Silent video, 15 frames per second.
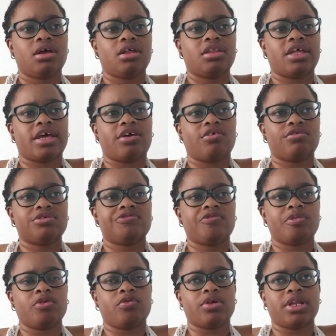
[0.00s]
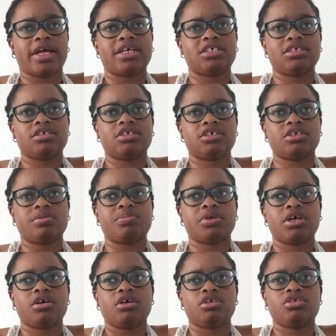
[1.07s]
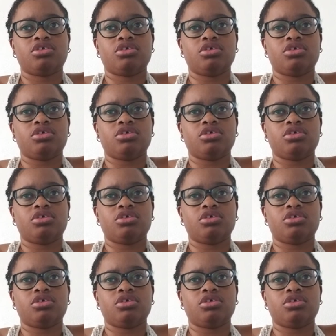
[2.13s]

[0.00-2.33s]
that goes from a relationship to